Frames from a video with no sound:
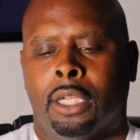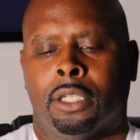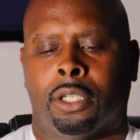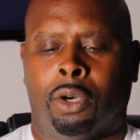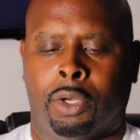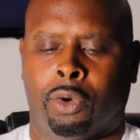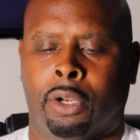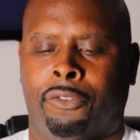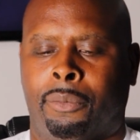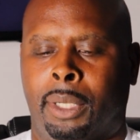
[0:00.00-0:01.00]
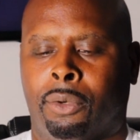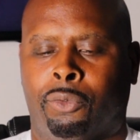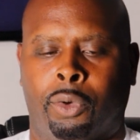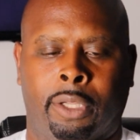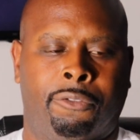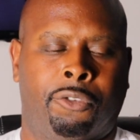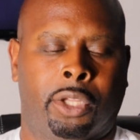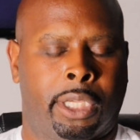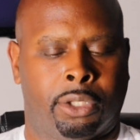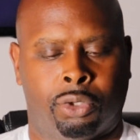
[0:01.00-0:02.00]
So in order for me to really
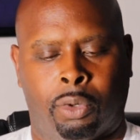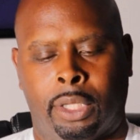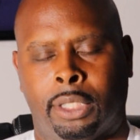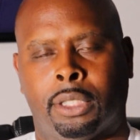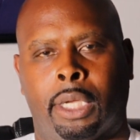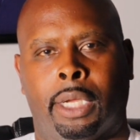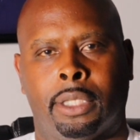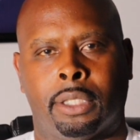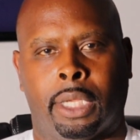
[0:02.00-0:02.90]
fully enjoy these guns